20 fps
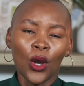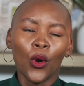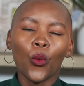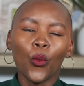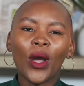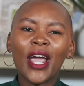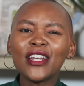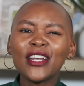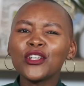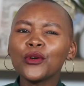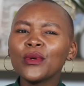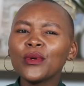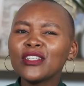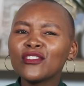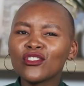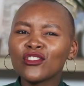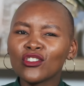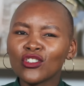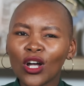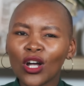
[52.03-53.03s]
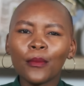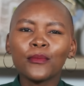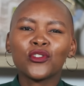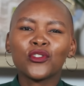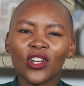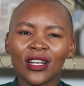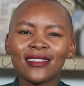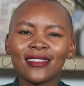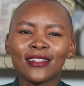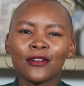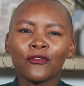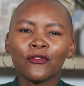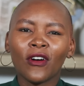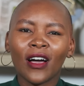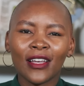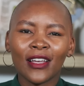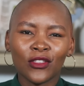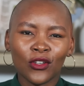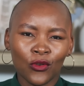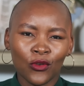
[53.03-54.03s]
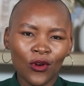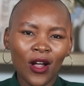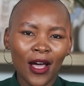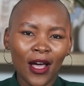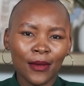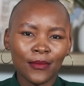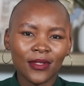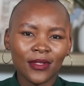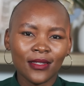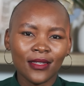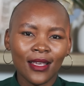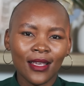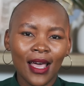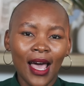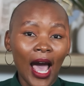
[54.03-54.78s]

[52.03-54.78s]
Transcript: Where do we stop justifying the crimes?